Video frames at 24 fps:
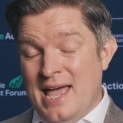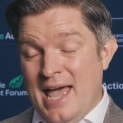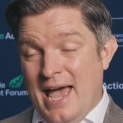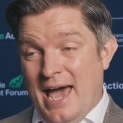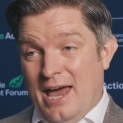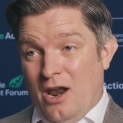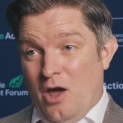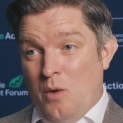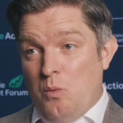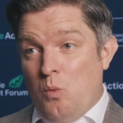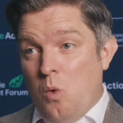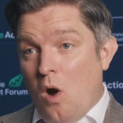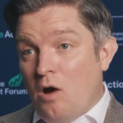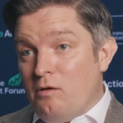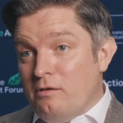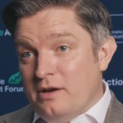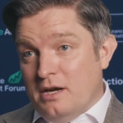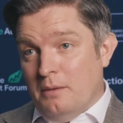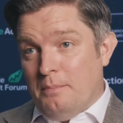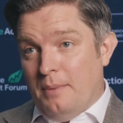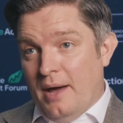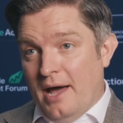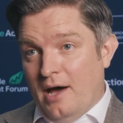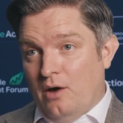And I worry
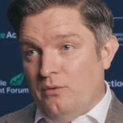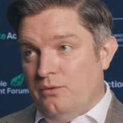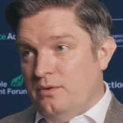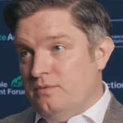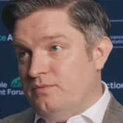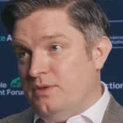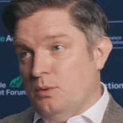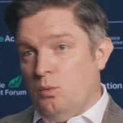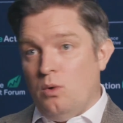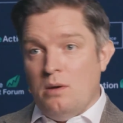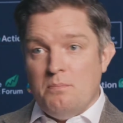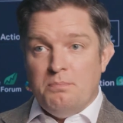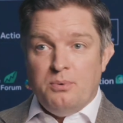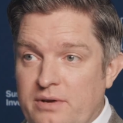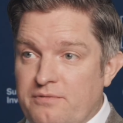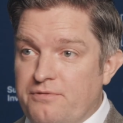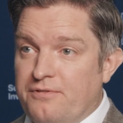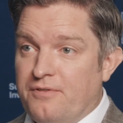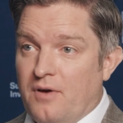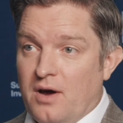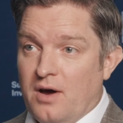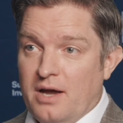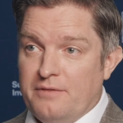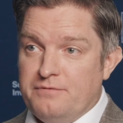about the
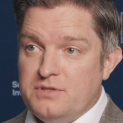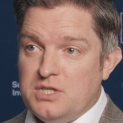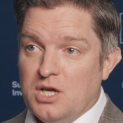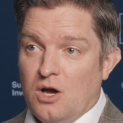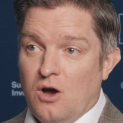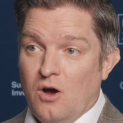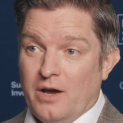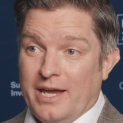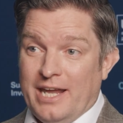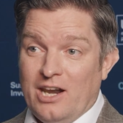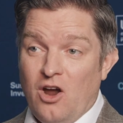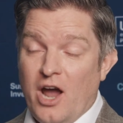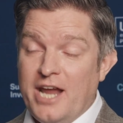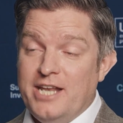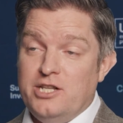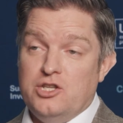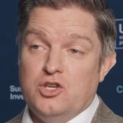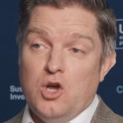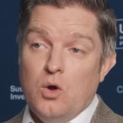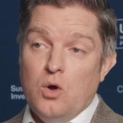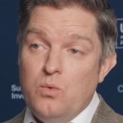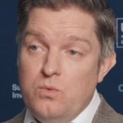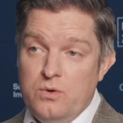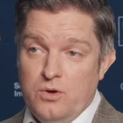1.5 target. I
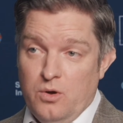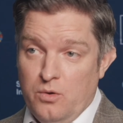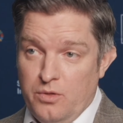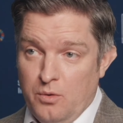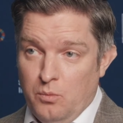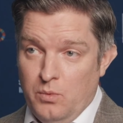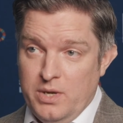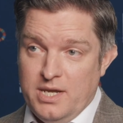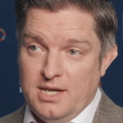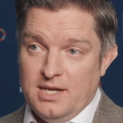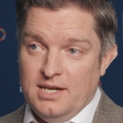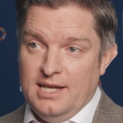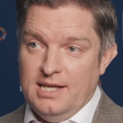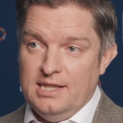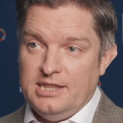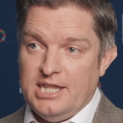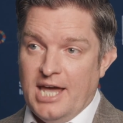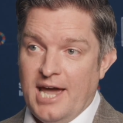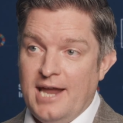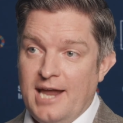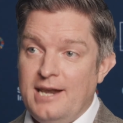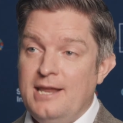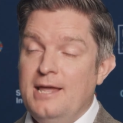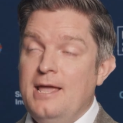don't know that we can
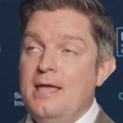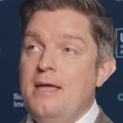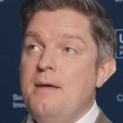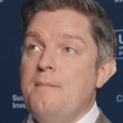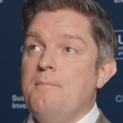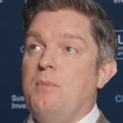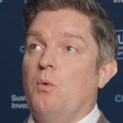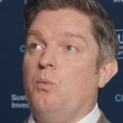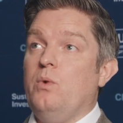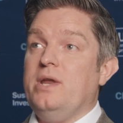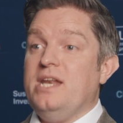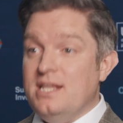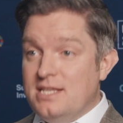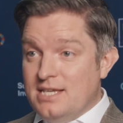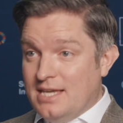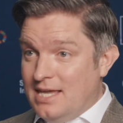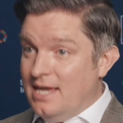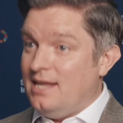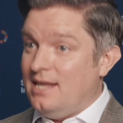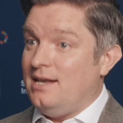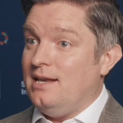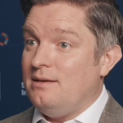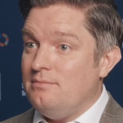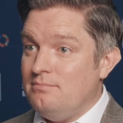hit that, but we need to
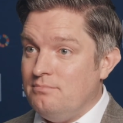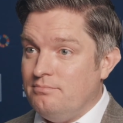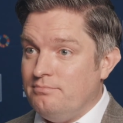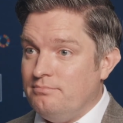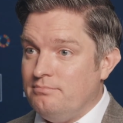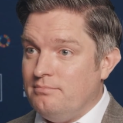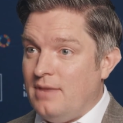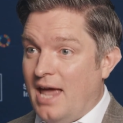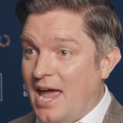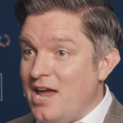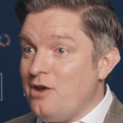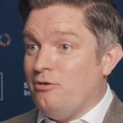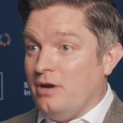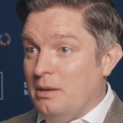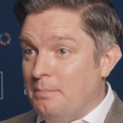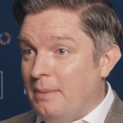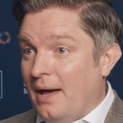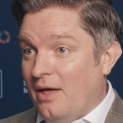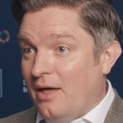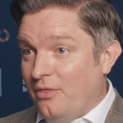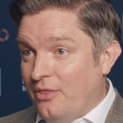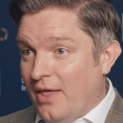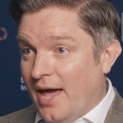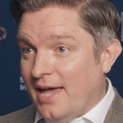get angry
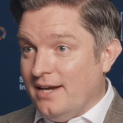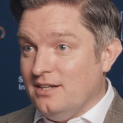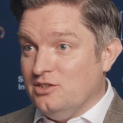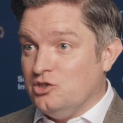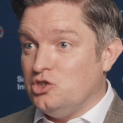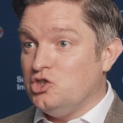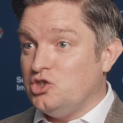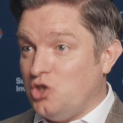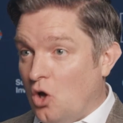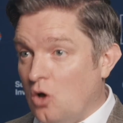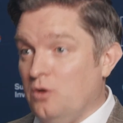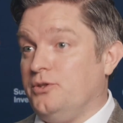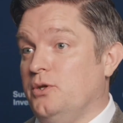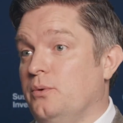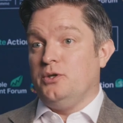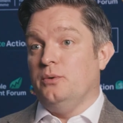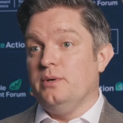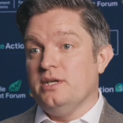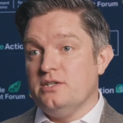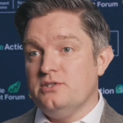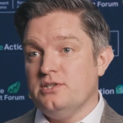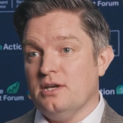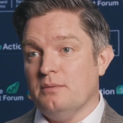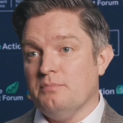about that and start
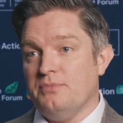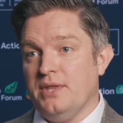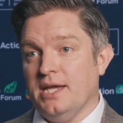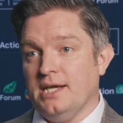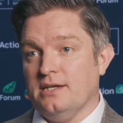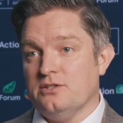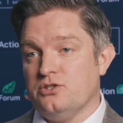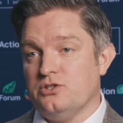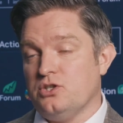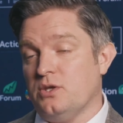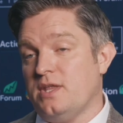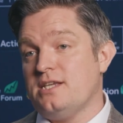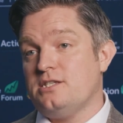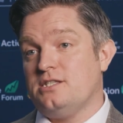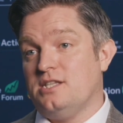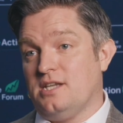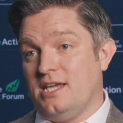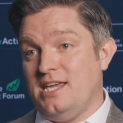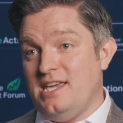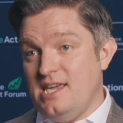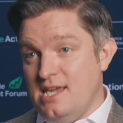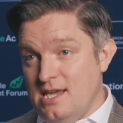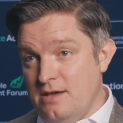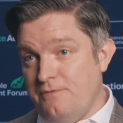doing something. And so that's the
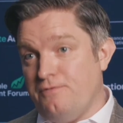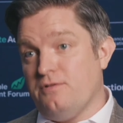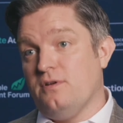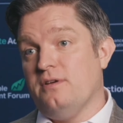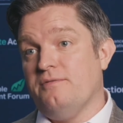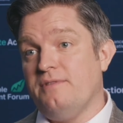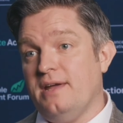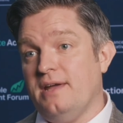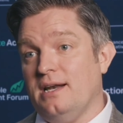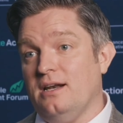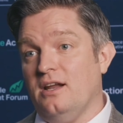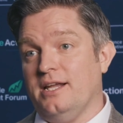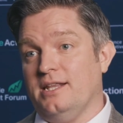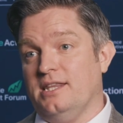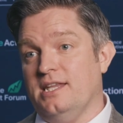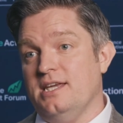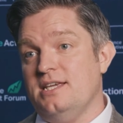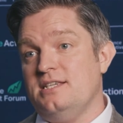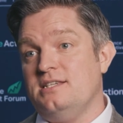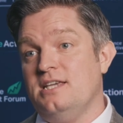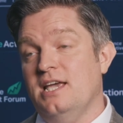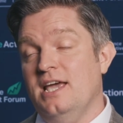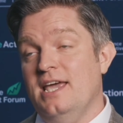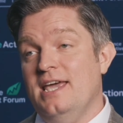key for an event like
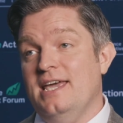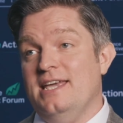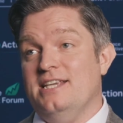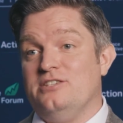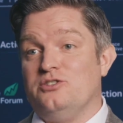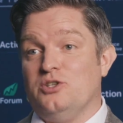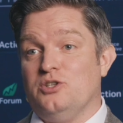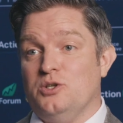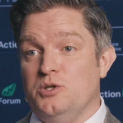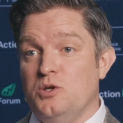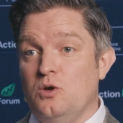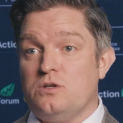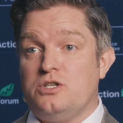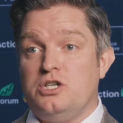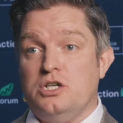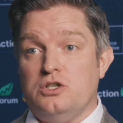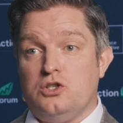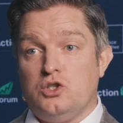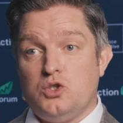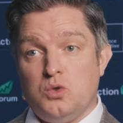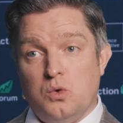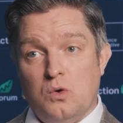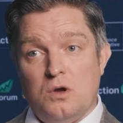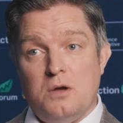this, is to not
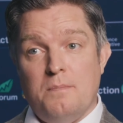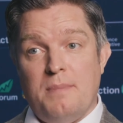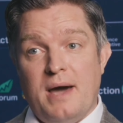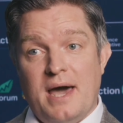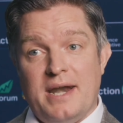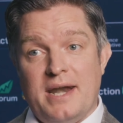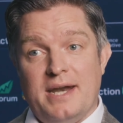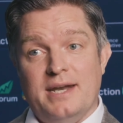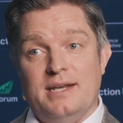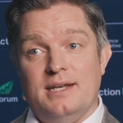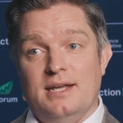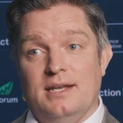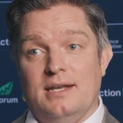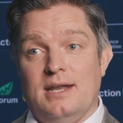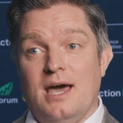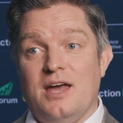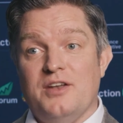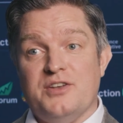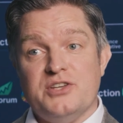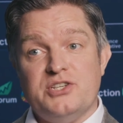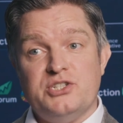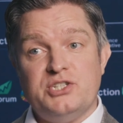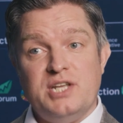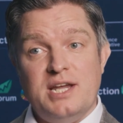just talk about it and
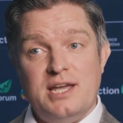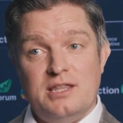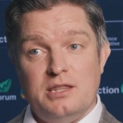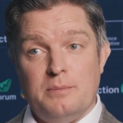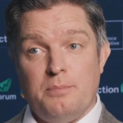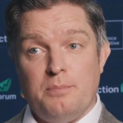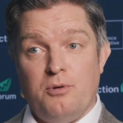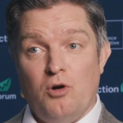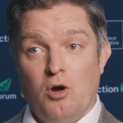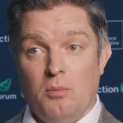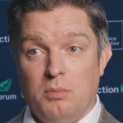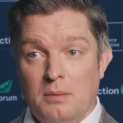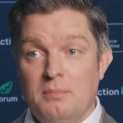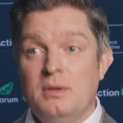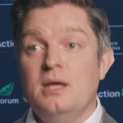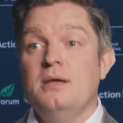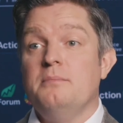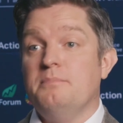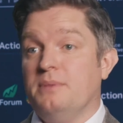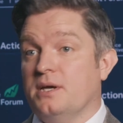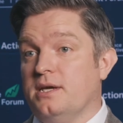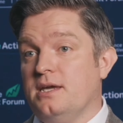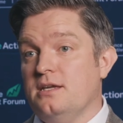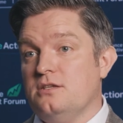understand the problem,
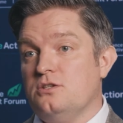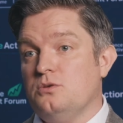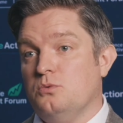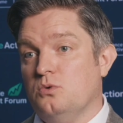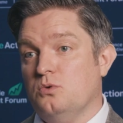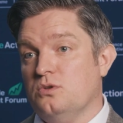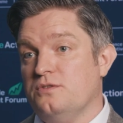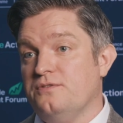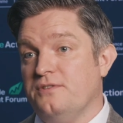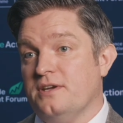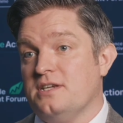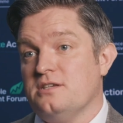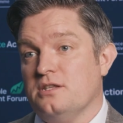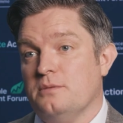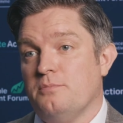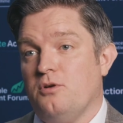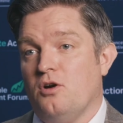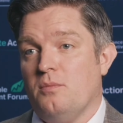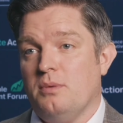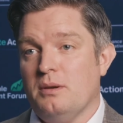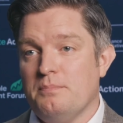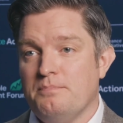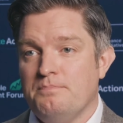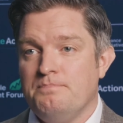but get towards fixing the
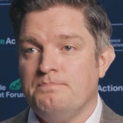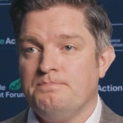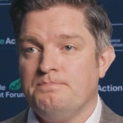problem.